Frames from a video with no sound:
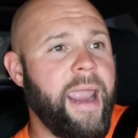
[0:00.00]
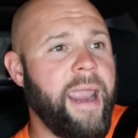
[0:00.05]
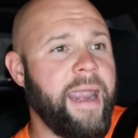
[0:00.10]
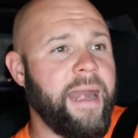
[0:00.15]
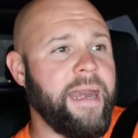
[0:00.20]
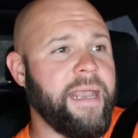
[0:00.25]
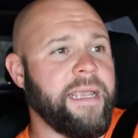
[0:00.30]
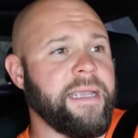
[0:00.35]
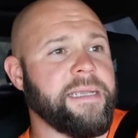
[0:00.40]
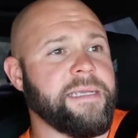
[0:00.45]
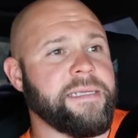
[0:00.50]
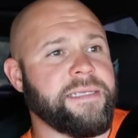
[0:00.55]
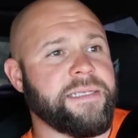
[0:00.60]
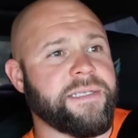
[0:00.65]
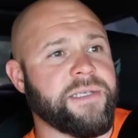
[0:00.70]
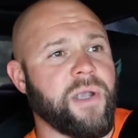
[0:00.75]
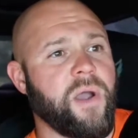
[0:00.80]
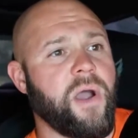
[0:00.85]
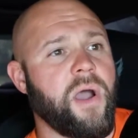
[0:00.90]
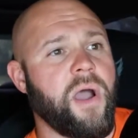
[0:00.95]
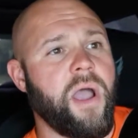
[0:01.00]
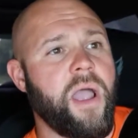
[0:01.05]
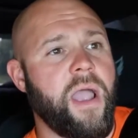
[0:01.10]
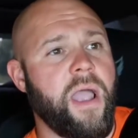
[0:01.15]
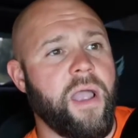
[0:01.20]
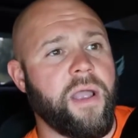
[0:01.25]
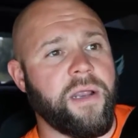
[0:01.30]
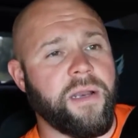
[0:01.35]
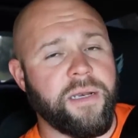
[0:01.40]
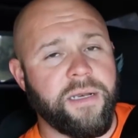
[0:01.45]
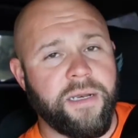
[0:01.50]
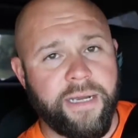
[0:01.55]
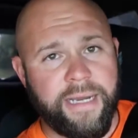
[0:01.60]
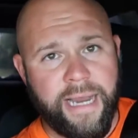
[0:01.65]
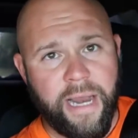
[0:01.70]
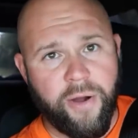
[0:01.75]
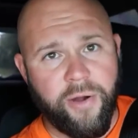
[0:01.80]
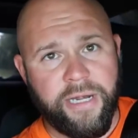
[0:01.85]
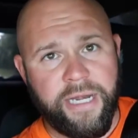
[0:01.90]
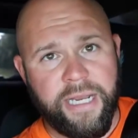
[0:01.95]
It is
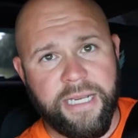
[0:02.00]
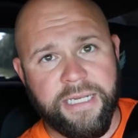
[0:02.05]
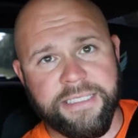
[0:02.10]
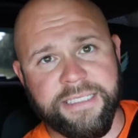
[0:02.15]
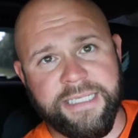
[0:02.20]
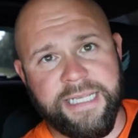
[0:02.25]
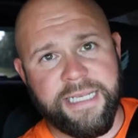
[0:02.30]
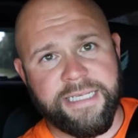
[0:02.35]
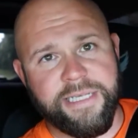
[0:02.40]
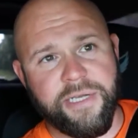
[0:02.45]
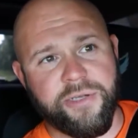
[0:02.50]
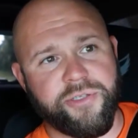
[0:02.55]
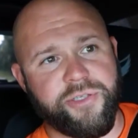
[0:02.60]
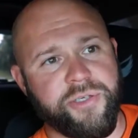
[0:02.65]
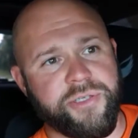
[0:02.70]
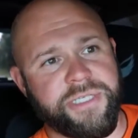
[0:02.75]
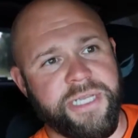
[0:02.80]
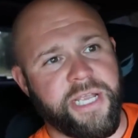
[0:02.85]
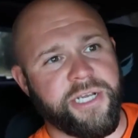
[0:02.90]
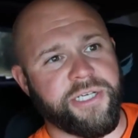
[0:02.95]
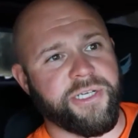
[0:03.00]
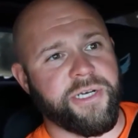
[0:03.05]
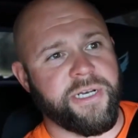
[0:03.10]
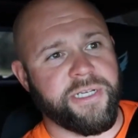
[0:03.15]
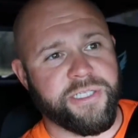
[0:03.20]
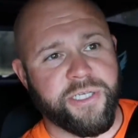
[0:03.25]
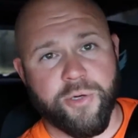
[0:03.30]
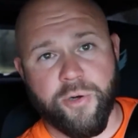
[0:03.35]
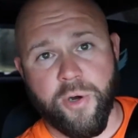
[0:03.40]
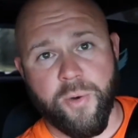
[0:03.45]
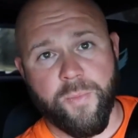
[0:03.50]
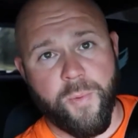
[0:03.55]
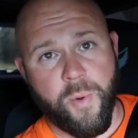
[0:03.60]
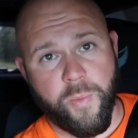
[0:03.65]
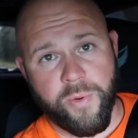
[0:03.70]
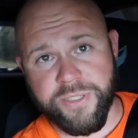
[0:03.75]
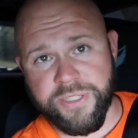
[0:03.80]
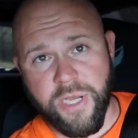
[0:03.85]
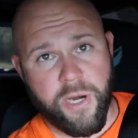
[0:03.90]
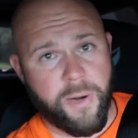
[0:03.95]
Gary Dean's Detail Juice Nation. It's a group
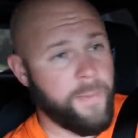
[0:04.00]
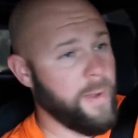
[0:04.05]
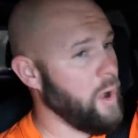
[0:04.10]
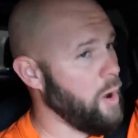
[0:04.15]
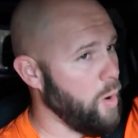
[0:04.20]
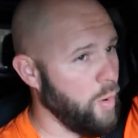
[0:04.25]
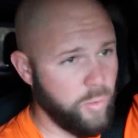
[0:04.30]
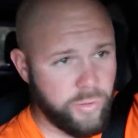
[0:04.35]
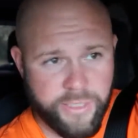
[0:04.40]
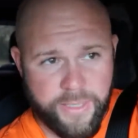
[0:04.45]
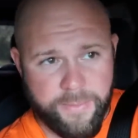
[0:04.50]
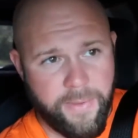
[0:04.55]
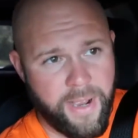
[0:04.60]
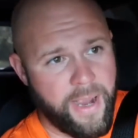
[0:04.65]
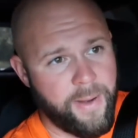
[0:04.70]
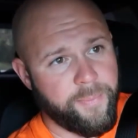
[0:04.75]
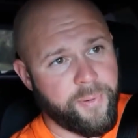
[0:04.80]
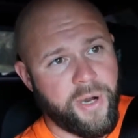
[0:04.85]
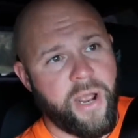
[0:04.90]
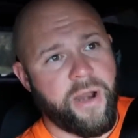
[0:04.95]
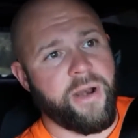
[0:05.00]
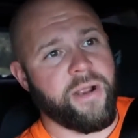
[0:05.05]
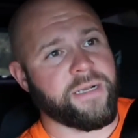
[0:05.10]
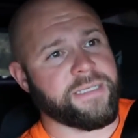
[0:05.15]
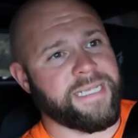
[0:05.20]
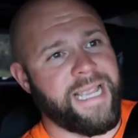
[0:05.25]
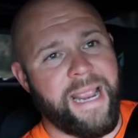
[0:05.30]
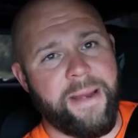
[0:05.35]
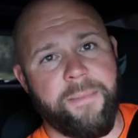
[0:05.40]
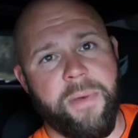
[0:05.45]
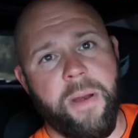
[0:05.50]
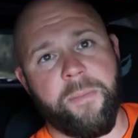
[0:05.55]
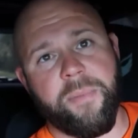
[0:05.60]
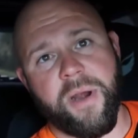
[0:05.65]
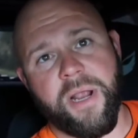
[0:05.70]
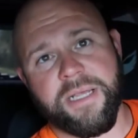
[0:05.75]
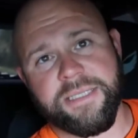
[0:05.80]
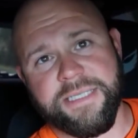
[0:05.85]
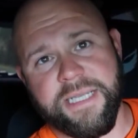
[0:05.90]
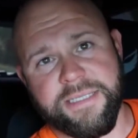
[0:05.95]
where we talk about only my products and my
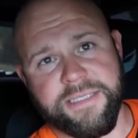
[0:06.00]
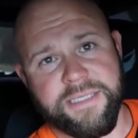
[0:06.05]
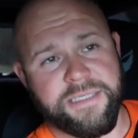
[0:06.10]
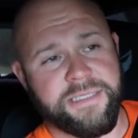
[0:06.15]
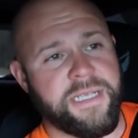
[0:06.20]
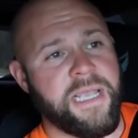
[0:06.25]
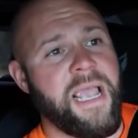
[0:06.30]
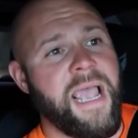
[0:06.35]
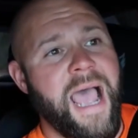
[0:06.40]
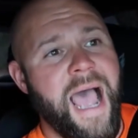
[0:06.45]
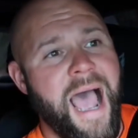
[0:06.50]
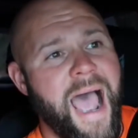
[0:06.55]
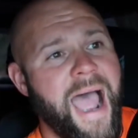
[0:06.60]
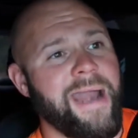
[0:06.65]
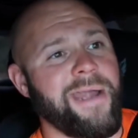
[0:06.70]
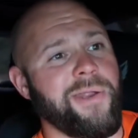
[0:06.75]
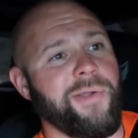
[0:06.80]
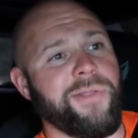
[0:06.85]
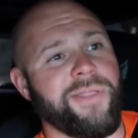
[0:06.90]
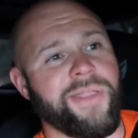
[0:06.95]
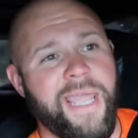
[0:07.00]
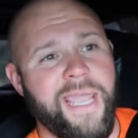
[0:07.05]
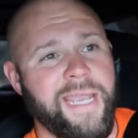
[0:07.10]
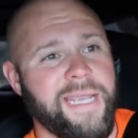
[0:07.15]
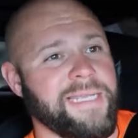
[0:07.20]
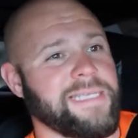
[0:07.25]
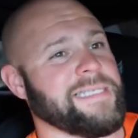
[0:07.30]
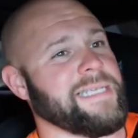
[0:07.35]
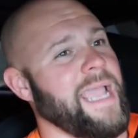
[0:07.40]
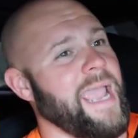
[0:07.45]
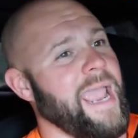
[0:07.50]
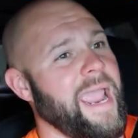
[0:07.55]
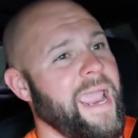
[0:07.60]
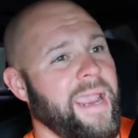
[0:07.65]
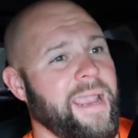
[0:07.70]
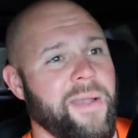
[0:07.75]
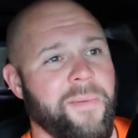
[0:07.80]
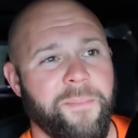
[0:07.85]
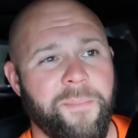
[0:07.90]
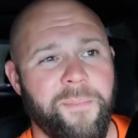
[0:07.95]
processes. I do things
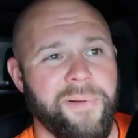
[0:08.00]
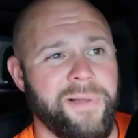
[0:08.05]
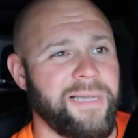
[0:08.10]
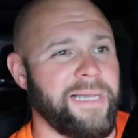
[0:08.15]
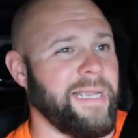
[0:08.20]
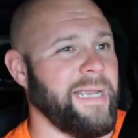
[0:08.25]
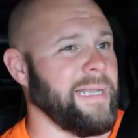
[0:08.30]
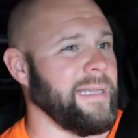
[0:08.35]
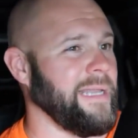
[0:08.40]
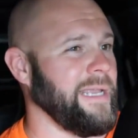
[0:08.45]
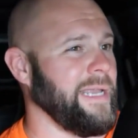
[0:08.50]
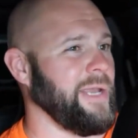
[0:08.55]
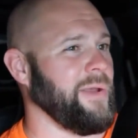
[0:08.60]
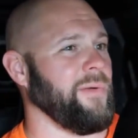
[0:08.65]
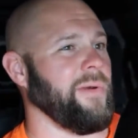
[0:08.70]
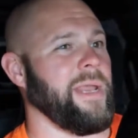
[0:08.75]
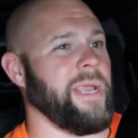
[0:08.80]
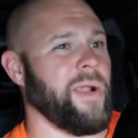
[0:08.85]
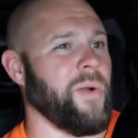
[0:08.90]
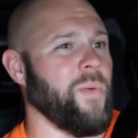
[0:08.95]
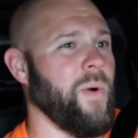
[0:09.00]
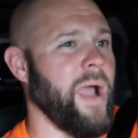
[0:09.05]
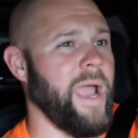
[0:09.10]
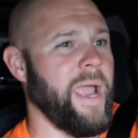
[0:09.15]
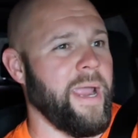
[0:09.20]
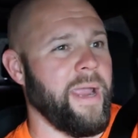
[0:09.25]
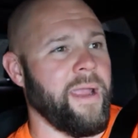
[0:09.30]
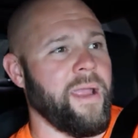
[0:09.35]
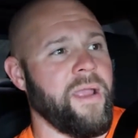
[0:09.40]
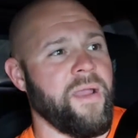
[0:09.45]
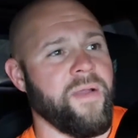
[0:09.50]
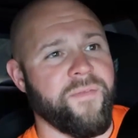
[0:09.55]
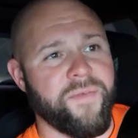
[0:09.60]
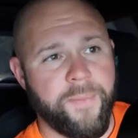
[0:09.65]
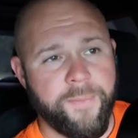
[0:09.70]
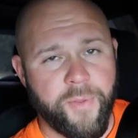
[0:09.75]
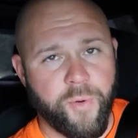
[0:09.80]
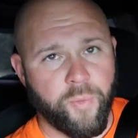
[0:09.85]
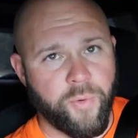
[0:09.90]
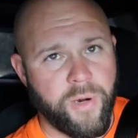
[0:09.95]
a completely unique way
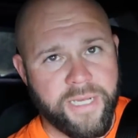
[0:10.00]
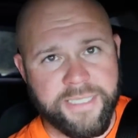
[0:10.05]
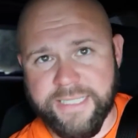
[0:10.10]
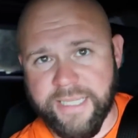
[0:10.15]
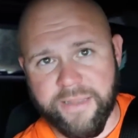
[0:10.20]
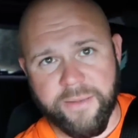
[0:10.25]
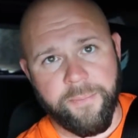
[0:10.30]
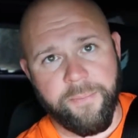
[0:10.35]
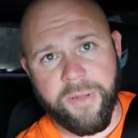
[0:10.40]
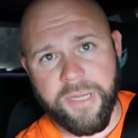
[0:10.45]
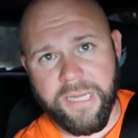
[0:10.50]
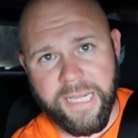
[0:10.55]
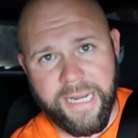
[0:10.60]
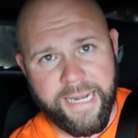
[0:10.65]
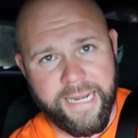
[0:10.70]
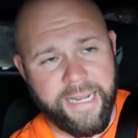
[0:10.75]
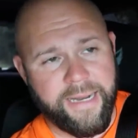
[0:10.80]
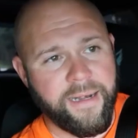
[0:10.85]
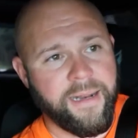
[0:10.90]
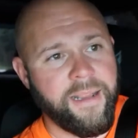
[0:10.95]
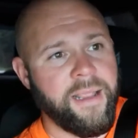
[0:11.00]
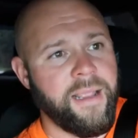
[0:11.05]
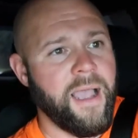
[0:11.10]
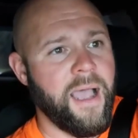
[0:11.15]
from the rest of the planet.